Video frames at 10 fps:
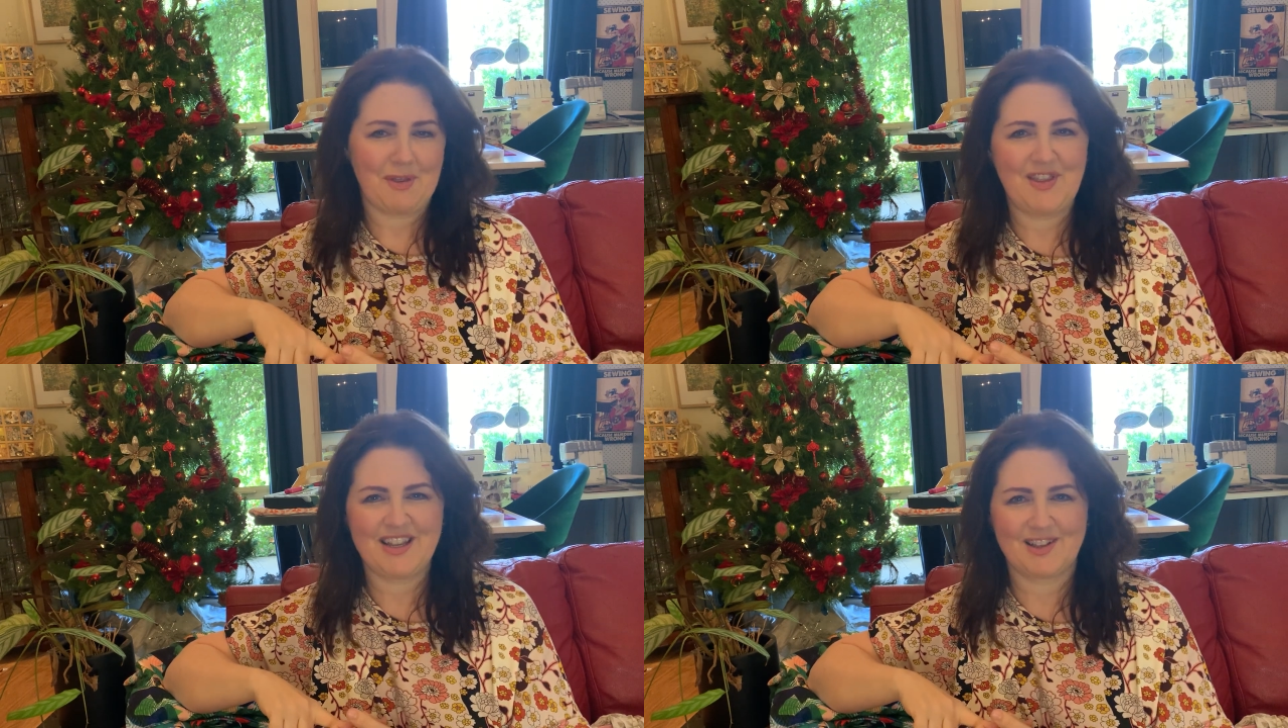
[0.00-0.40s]
I
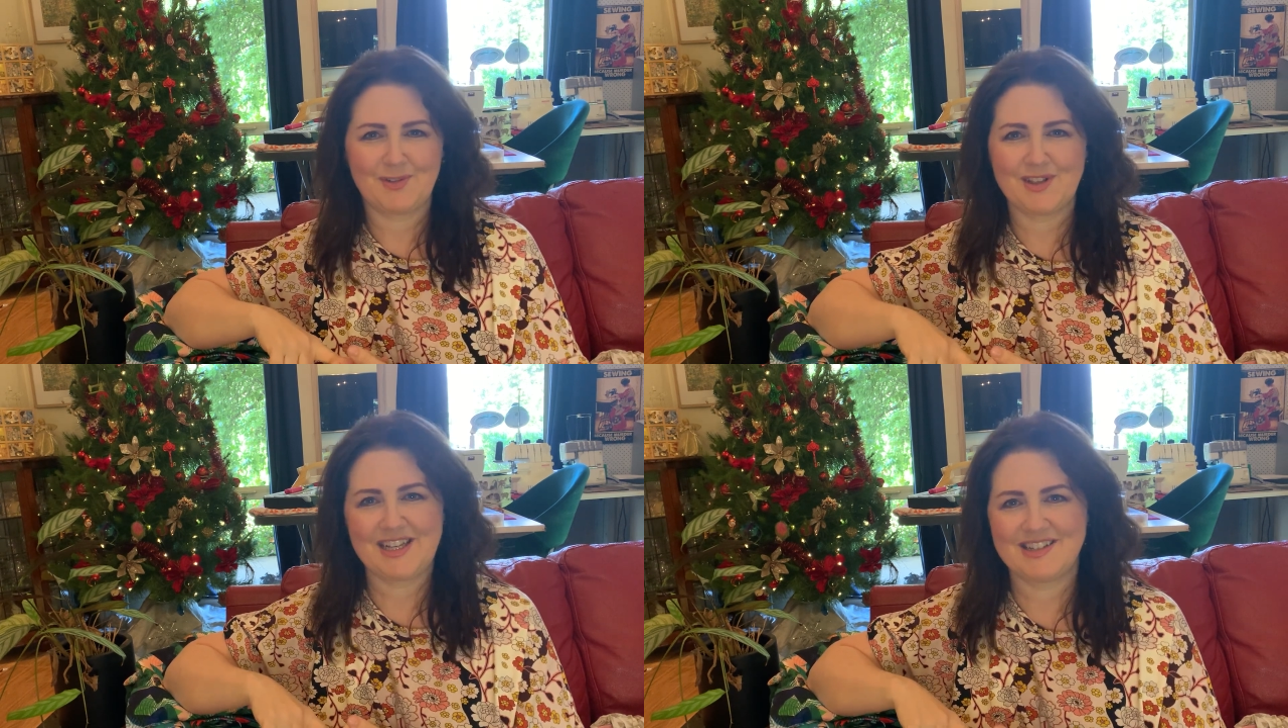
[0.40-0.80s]
think it's
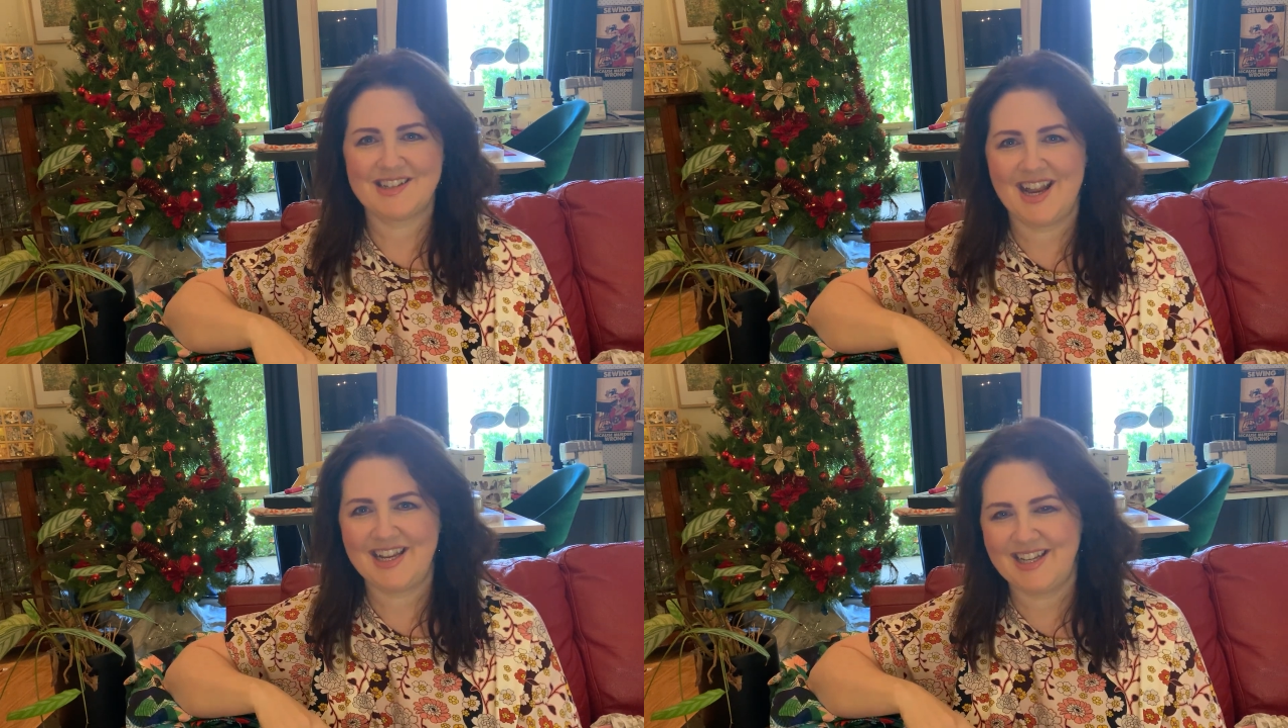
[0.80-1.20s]
really
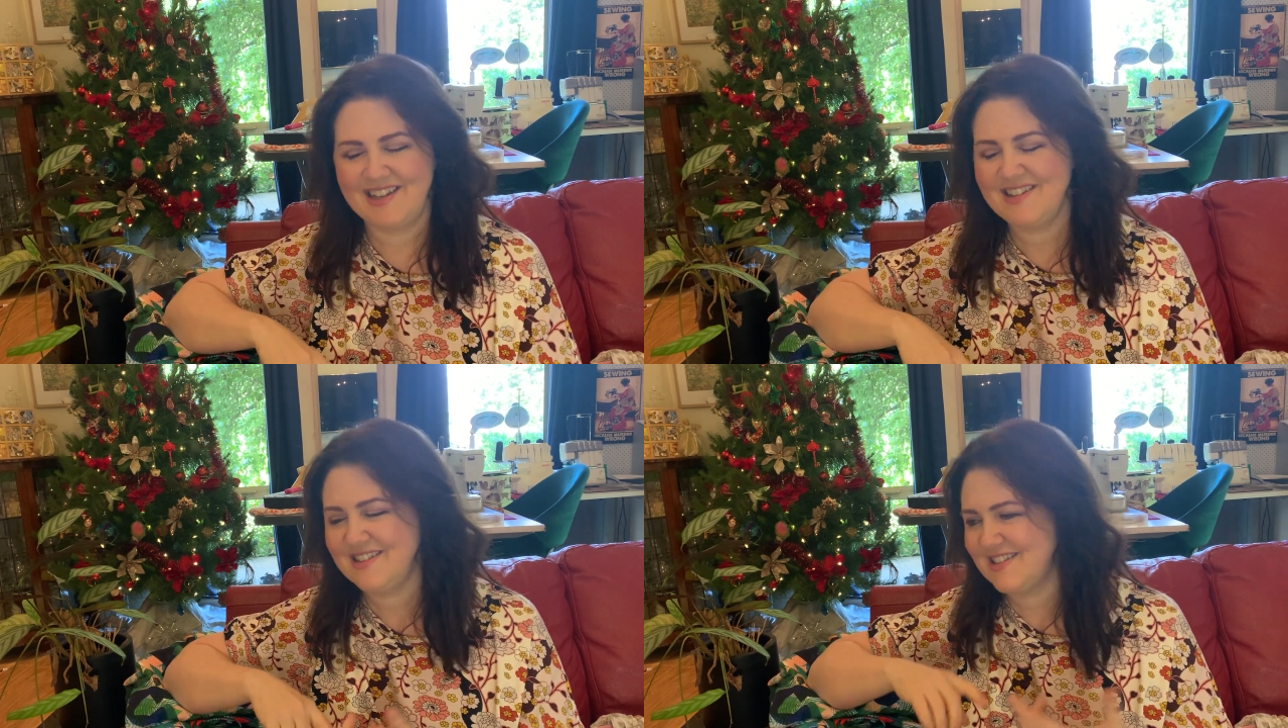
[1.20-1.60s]
entertaining,
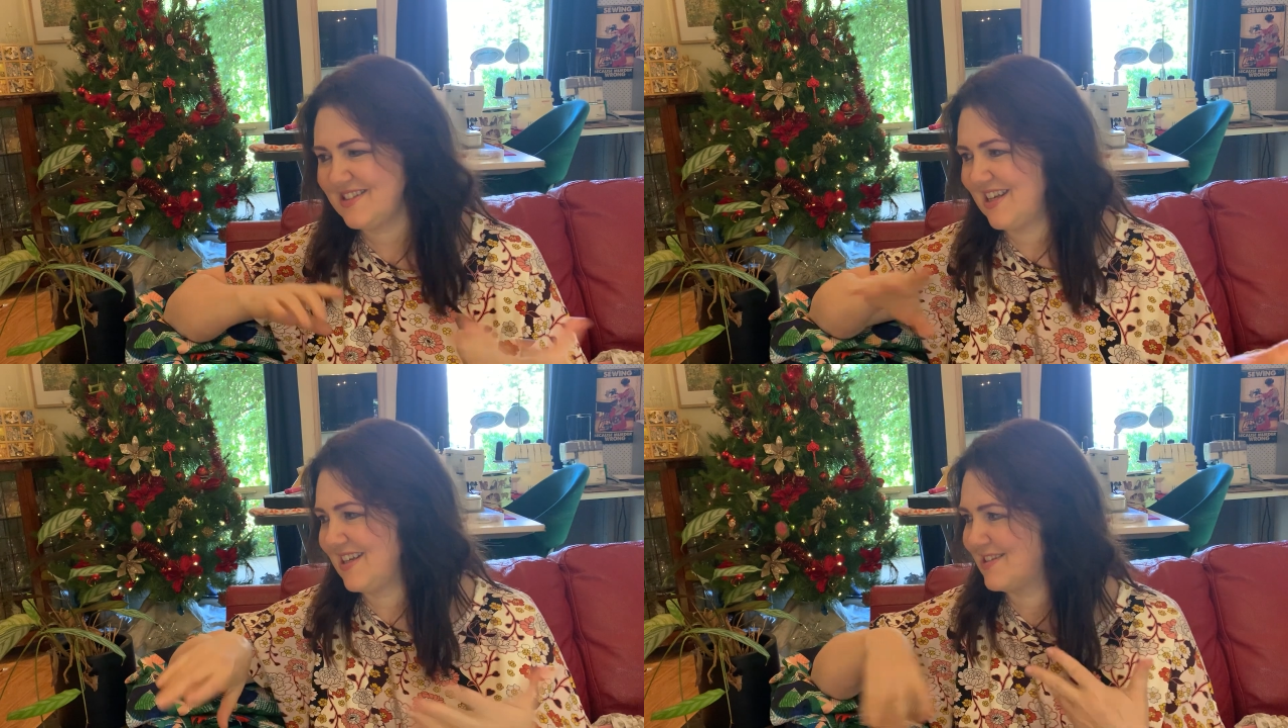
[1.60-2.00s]
just
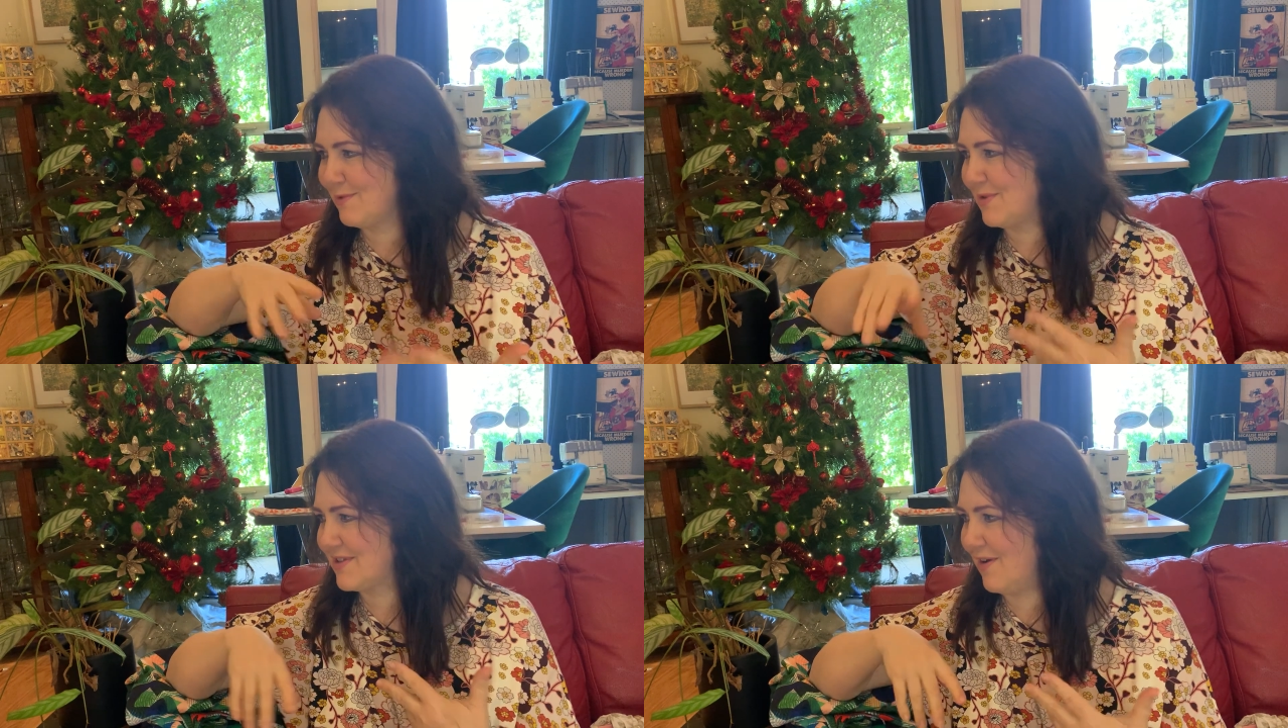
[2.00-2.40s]
seeing sort
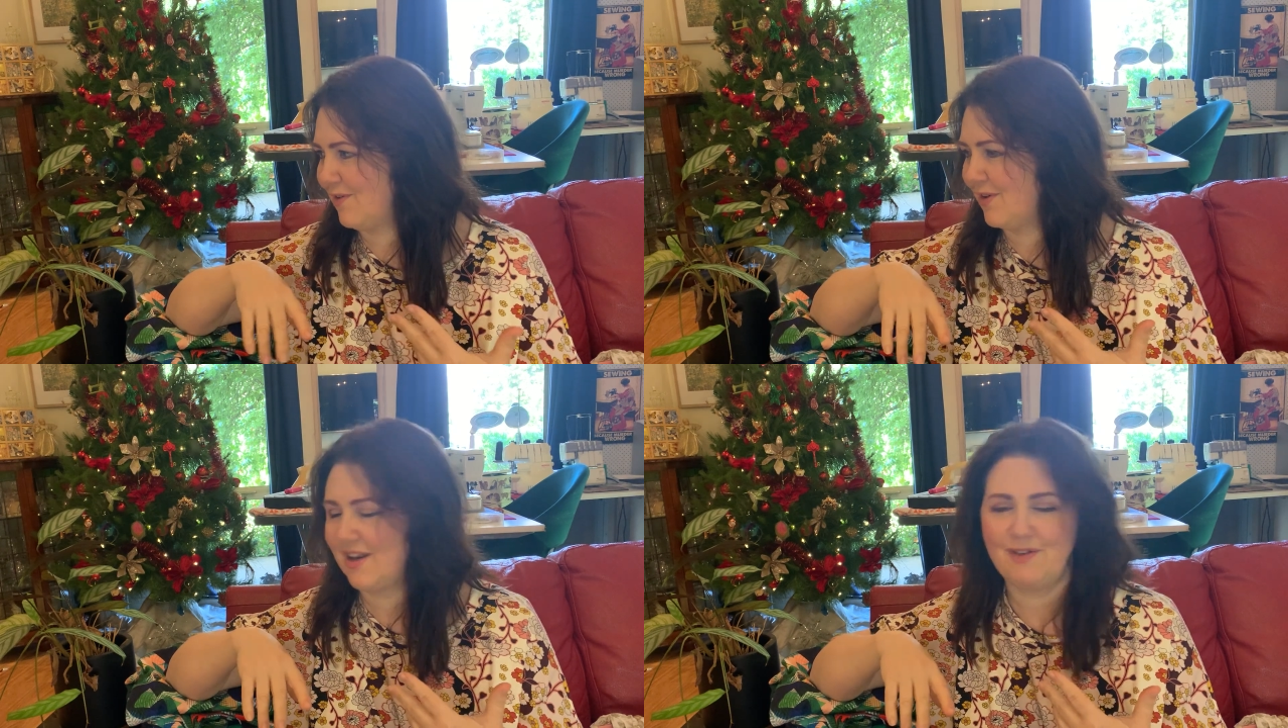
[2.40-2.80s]
of what's going
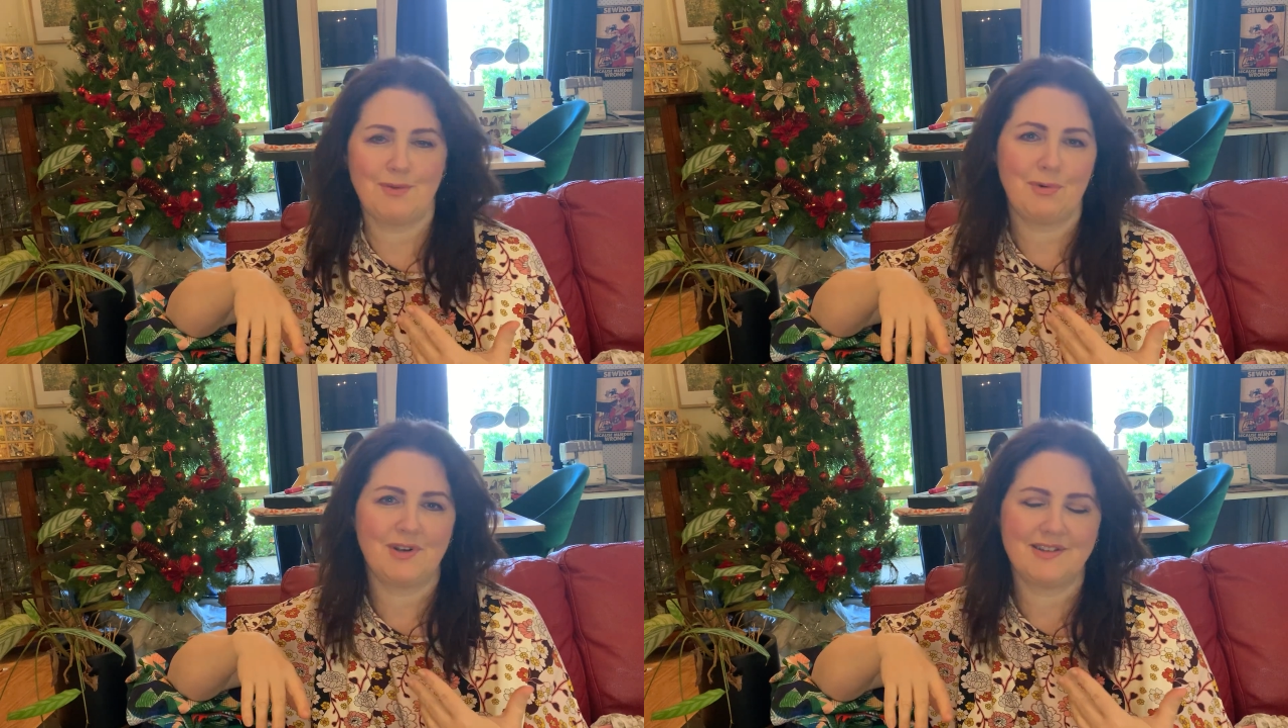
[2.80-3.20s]
on in
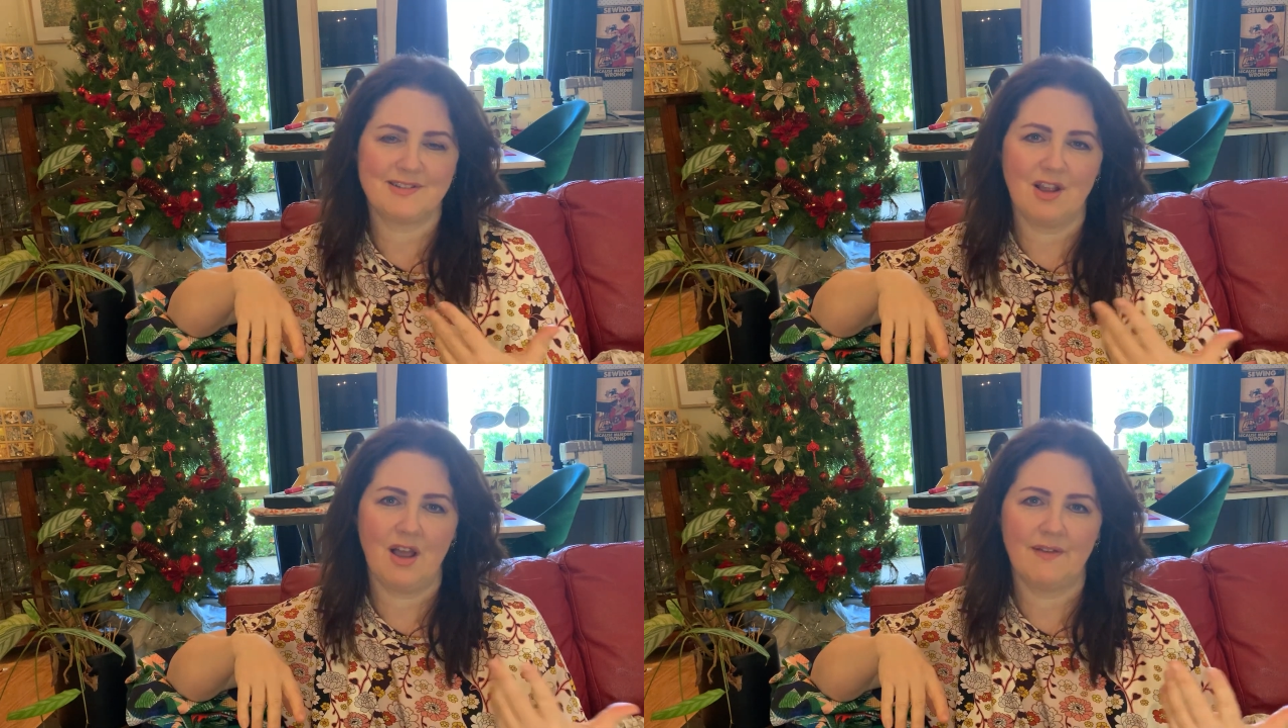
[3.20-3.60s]
everybody's
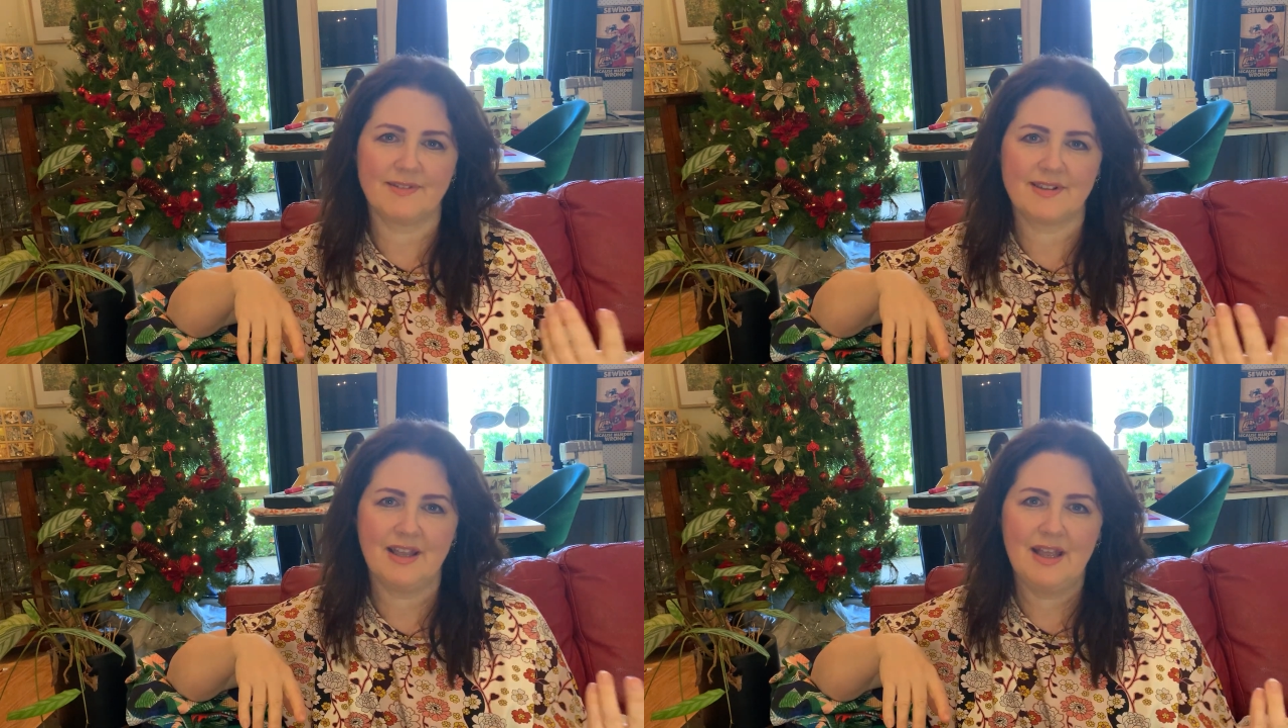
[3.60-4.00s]
lives.